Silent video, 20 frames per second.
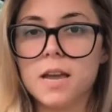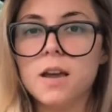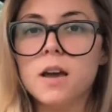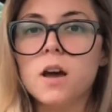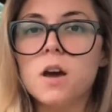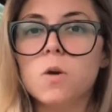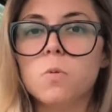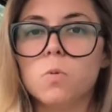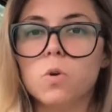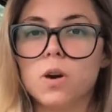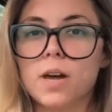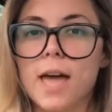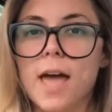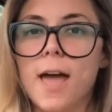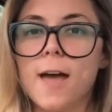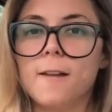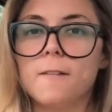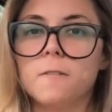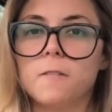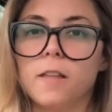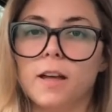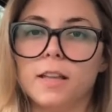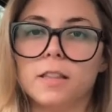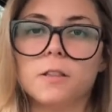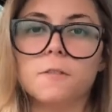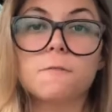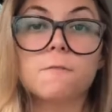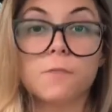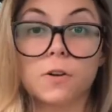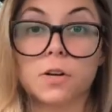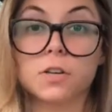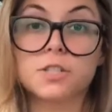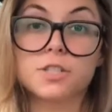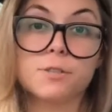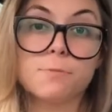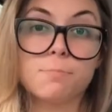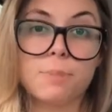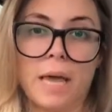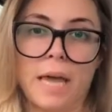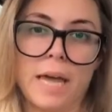will get like the first
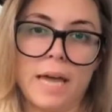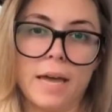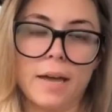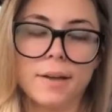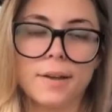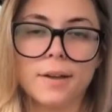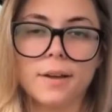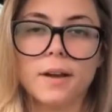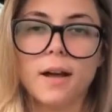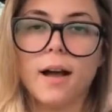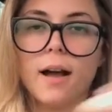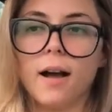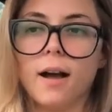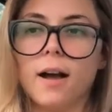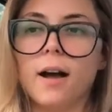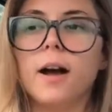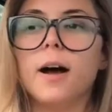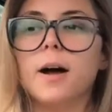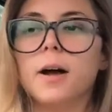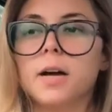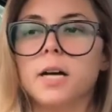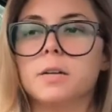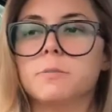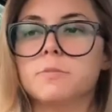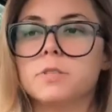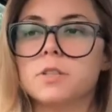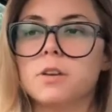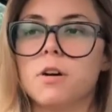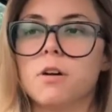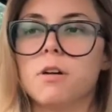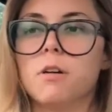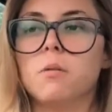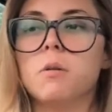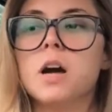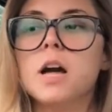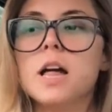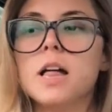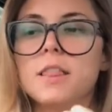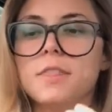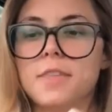pick. So
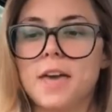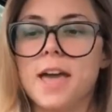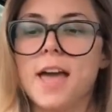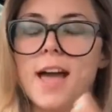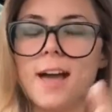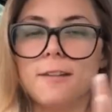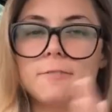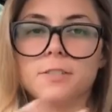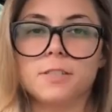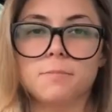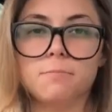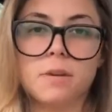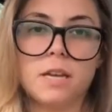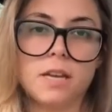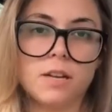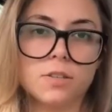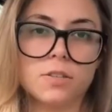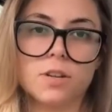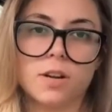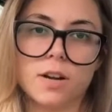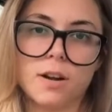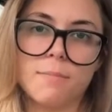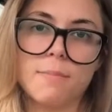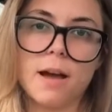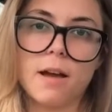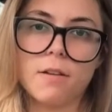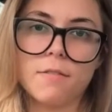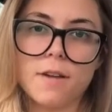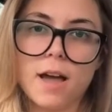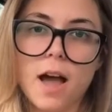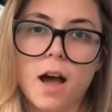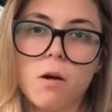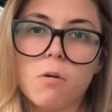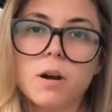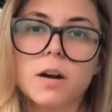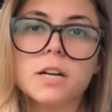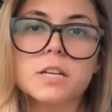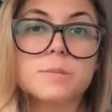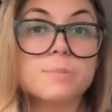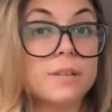they have to meet a certain amount of
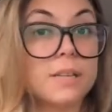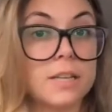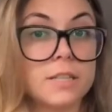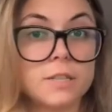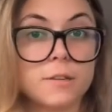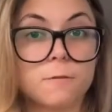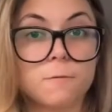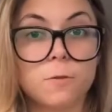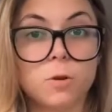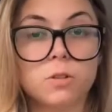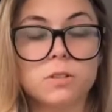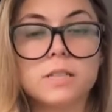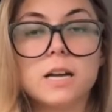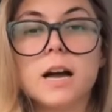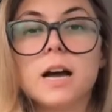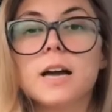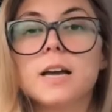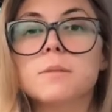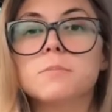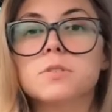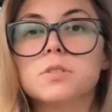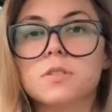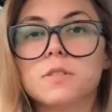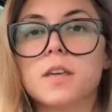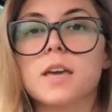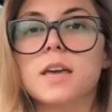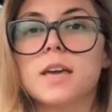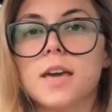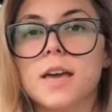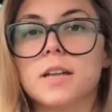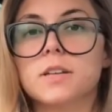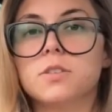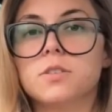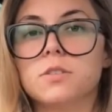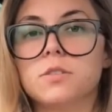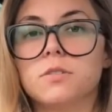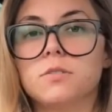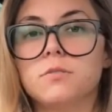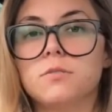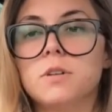hours because they're full-time, so they get
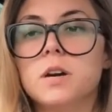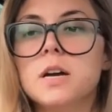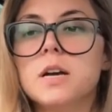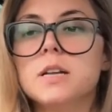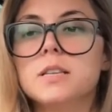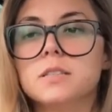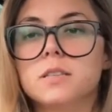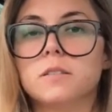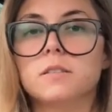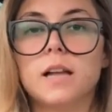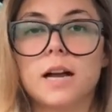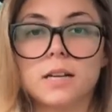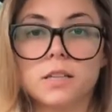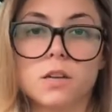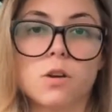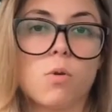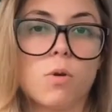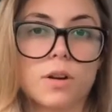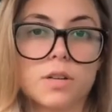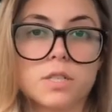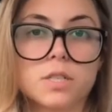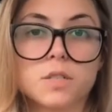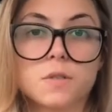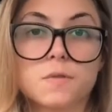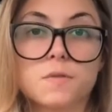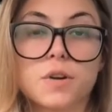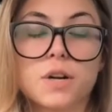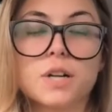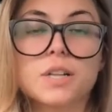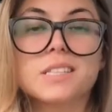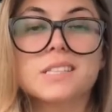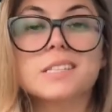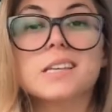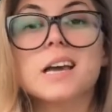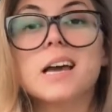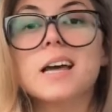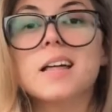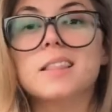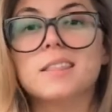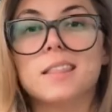to select the courses first.
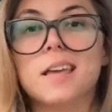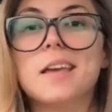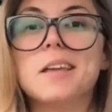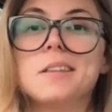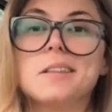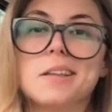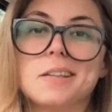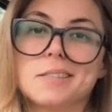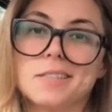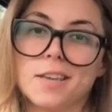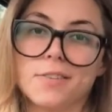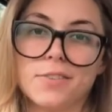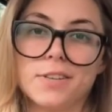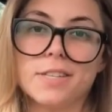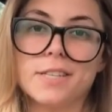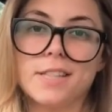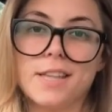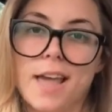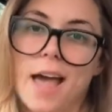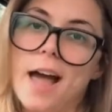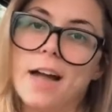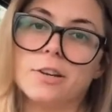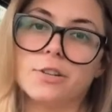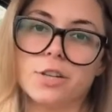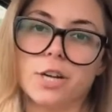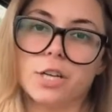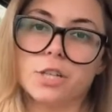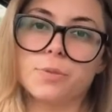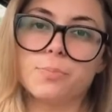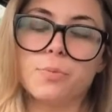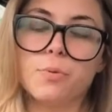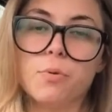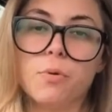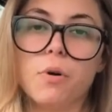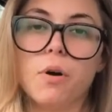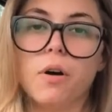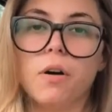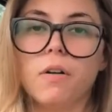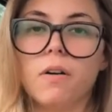Then it's given to the adjunct pool,